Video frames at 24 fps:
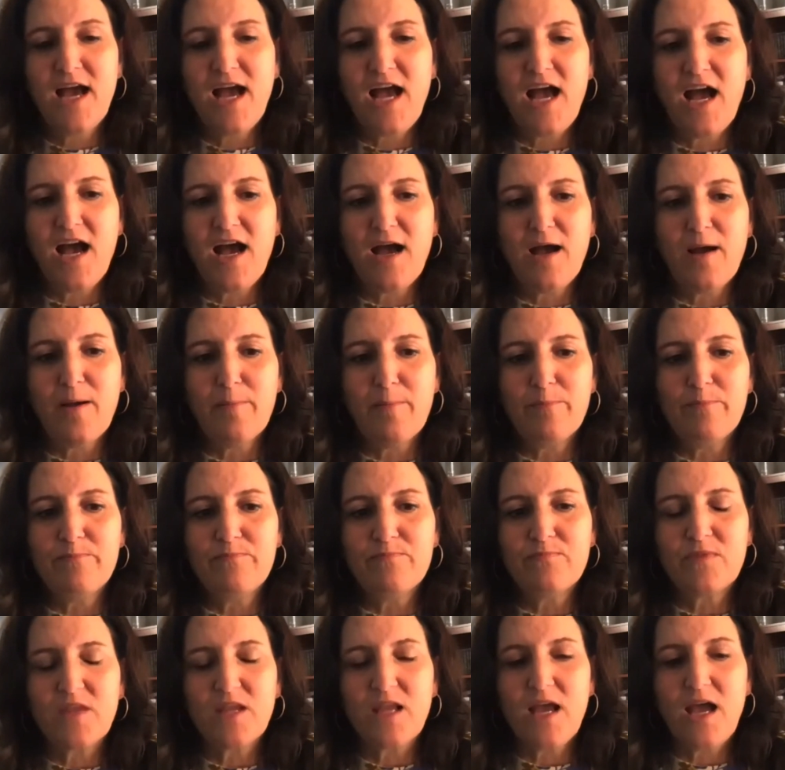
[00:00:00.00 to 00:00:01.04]

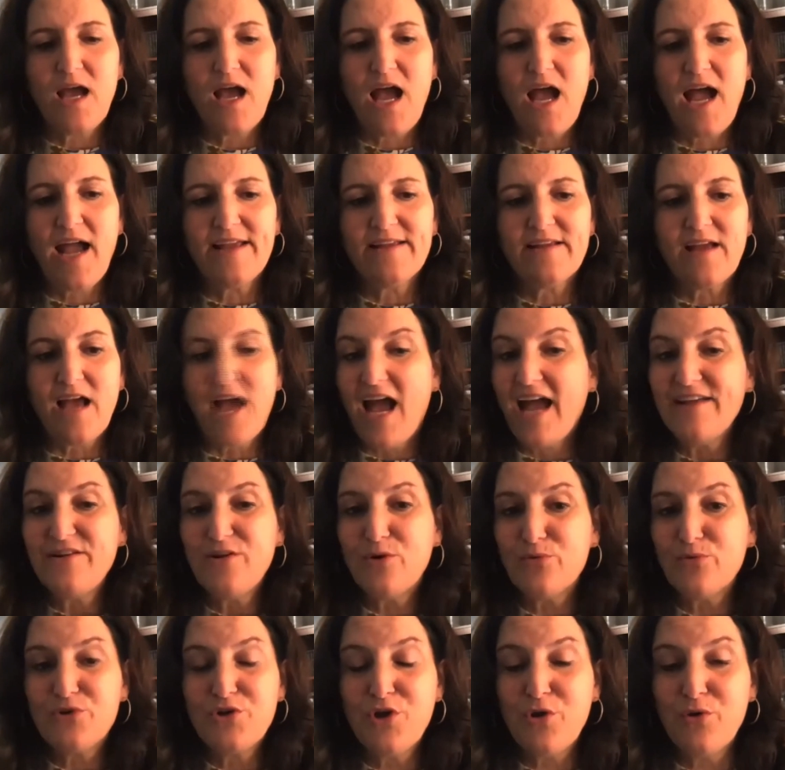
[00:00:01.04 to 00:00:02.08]
I
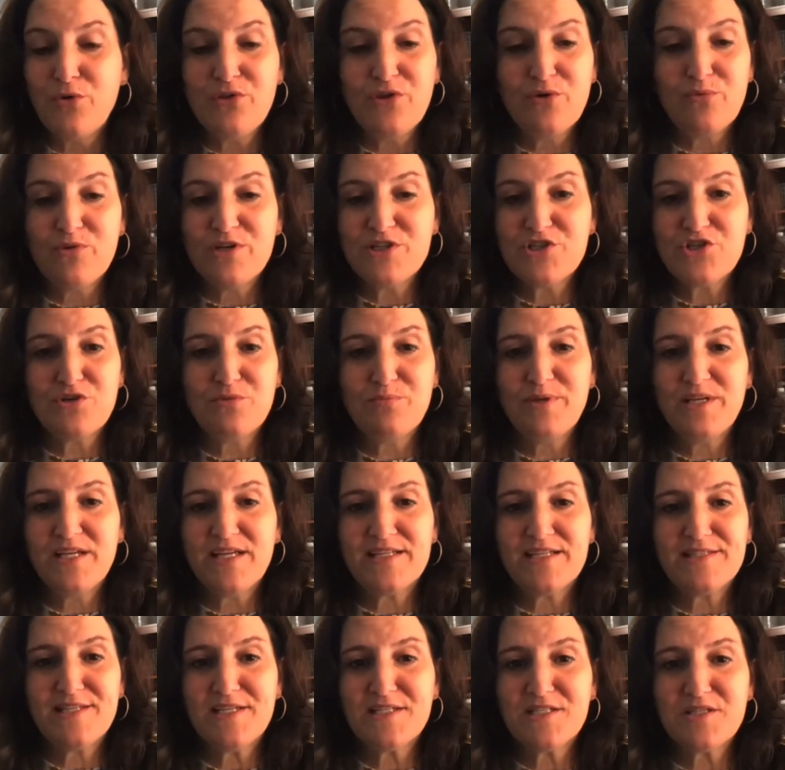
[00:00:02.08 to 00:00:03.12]
don't know that we should be
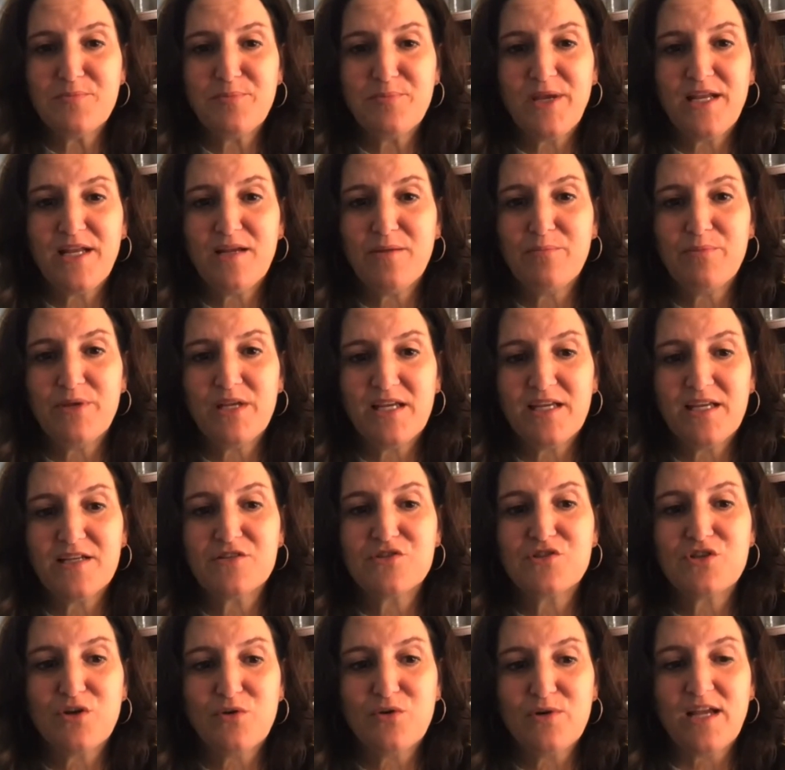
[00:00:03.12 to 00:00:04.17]
anticipating being in a
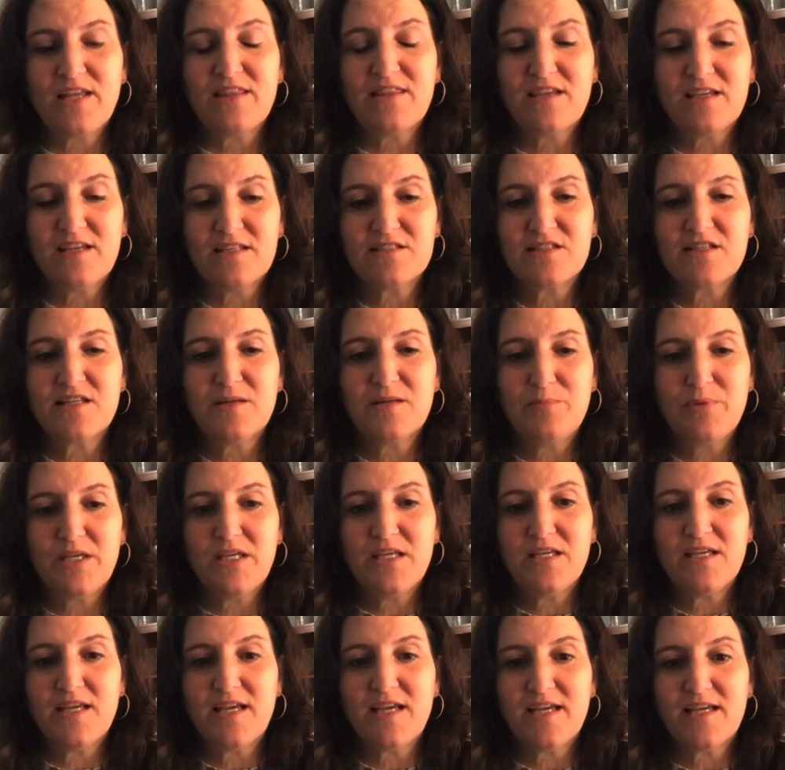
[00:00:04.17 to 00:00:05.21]
zone. I think it's going to
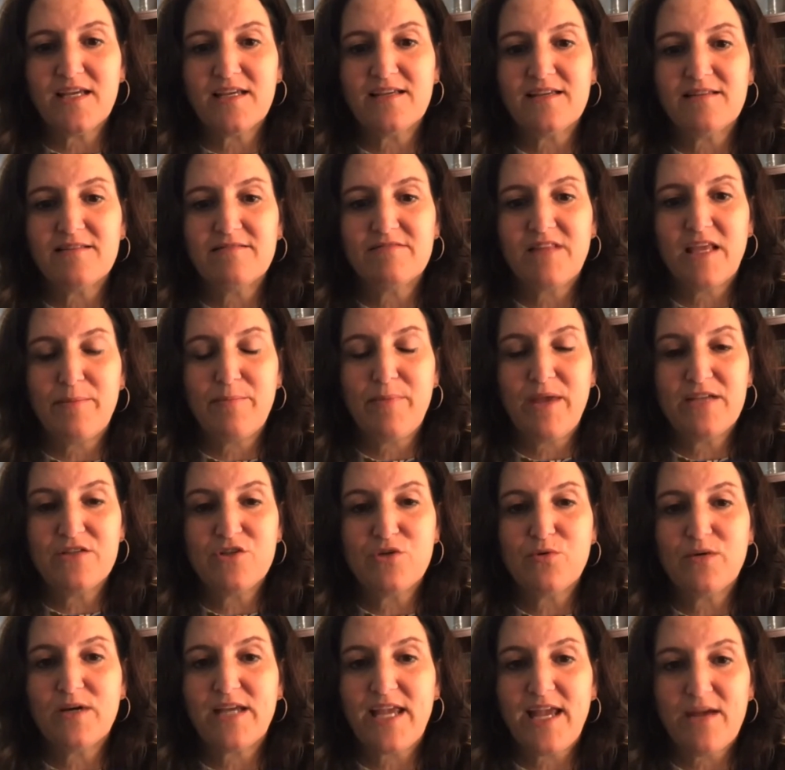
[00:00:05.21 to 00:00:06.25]
be they may
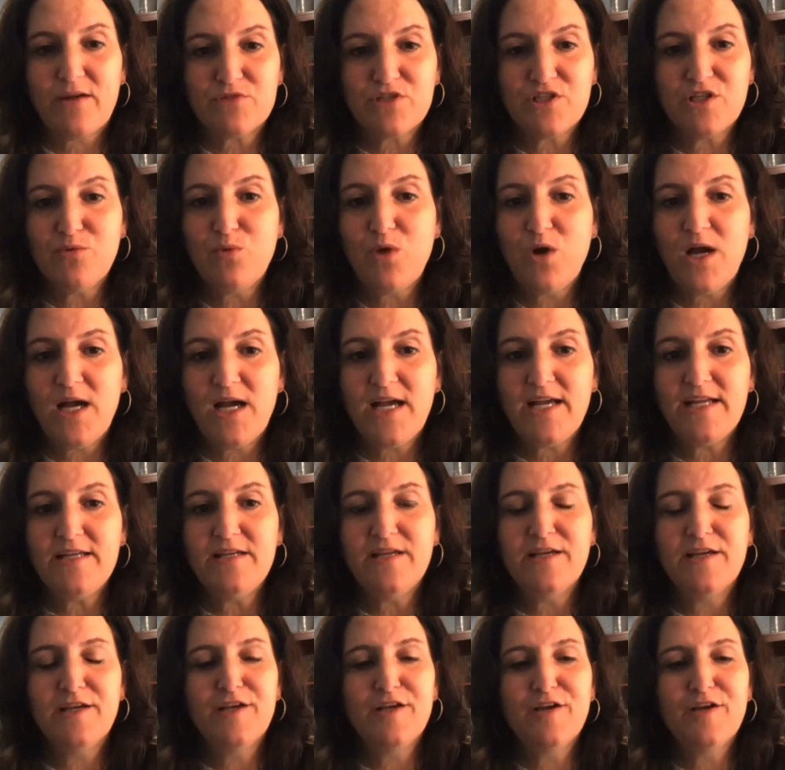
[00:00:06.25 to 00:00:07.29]
do a
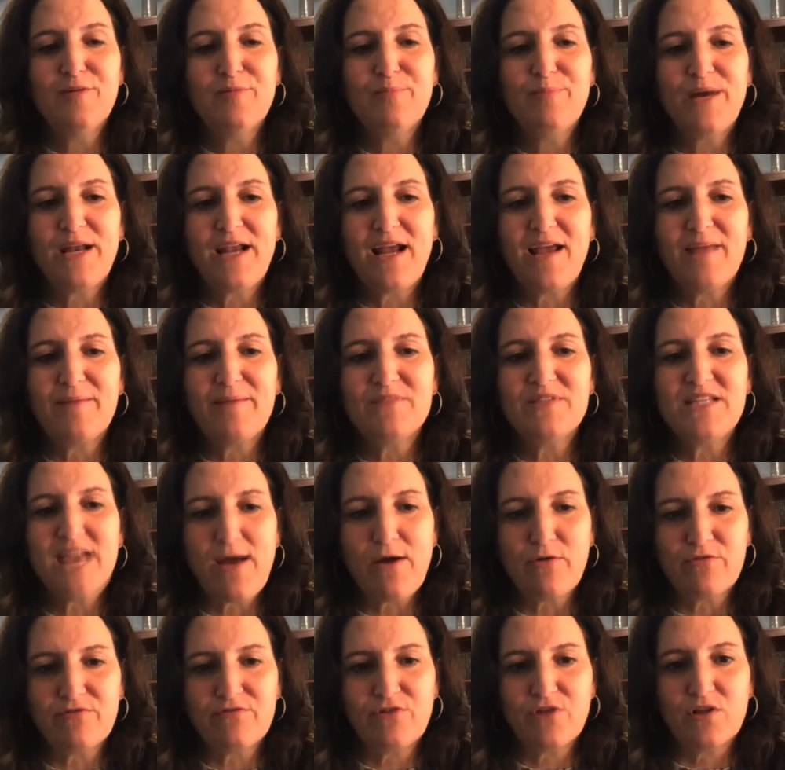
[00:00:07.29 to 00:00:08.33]
county-wide, but I'm
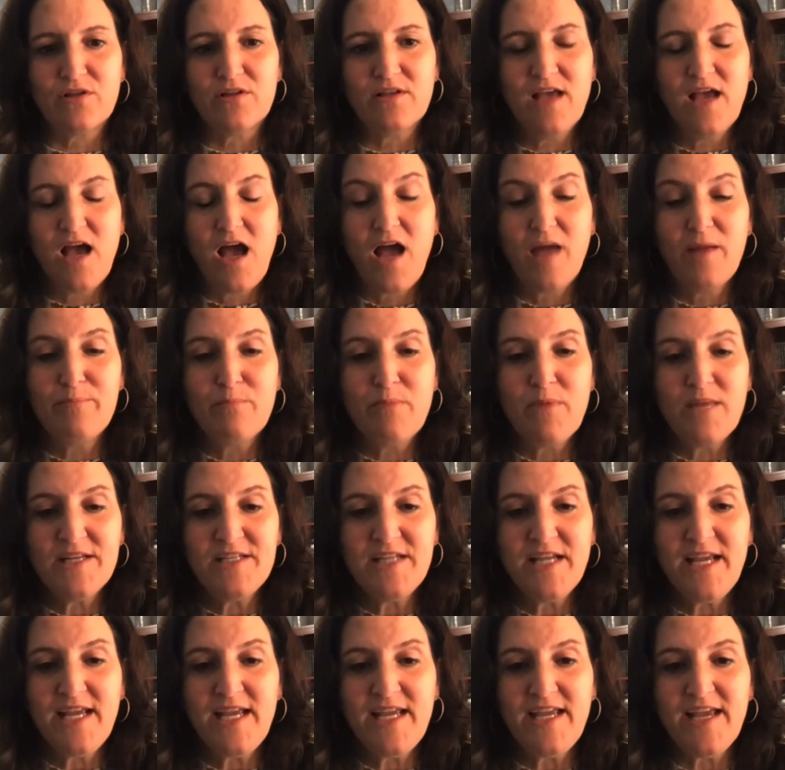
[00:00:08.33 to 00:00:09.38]
doubtful. On
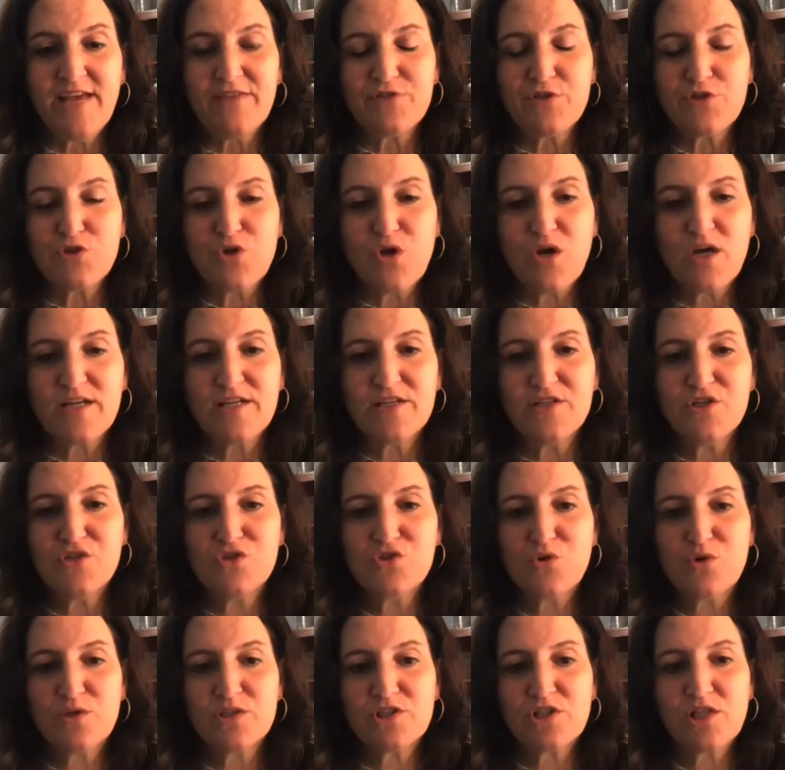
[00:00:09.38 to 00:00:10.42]
Monday, after talking to
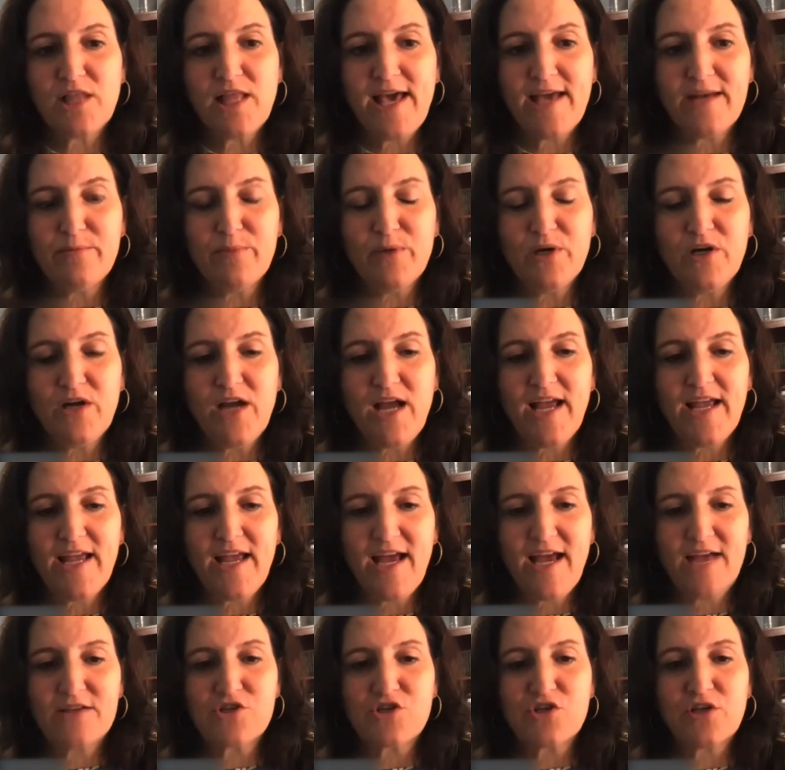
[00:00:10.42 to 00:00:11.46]
George Latimer, I
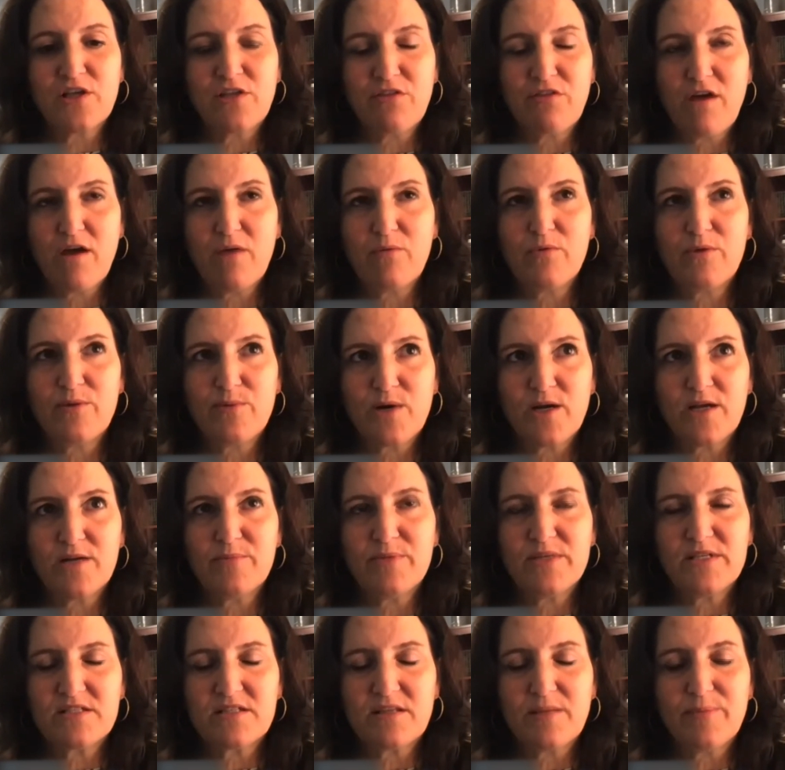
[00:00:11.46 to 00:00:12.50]
actually thought we were going to
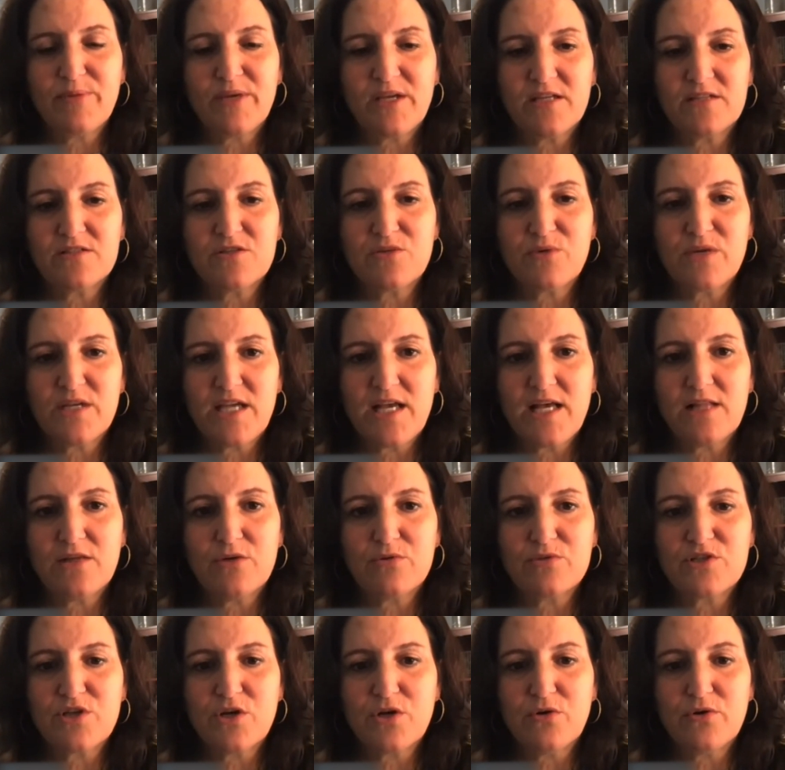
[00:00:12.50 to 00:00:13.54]
be slipping into a
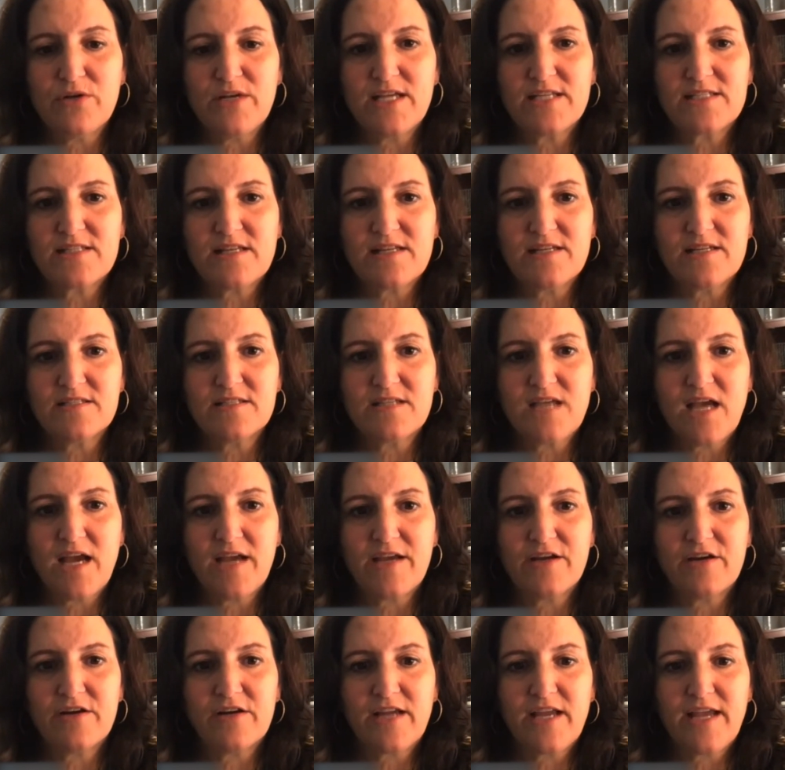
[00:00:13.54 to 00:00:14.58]
yellow zone as an
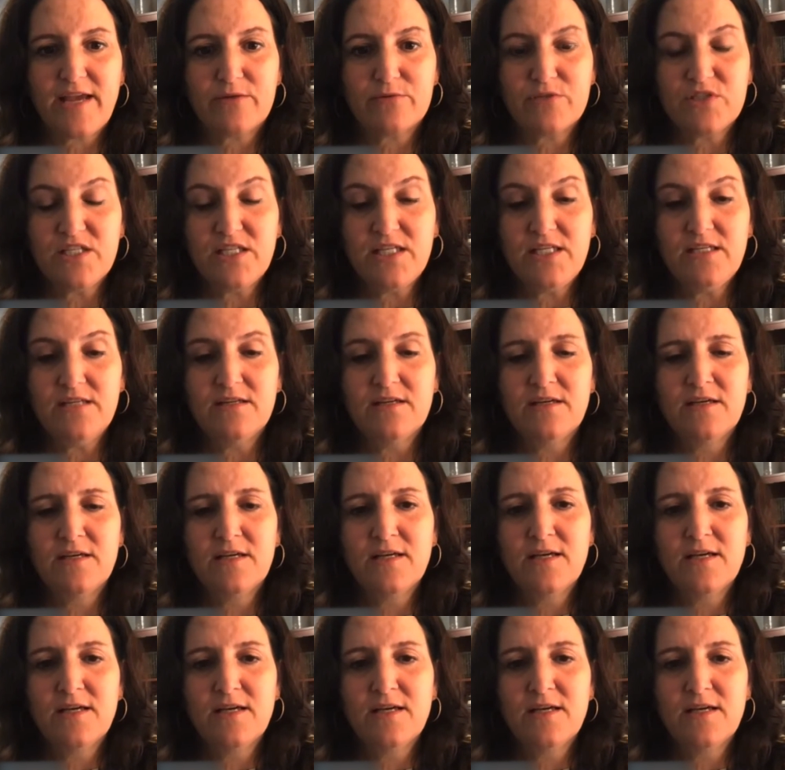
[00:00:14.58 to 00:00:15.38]
entire county.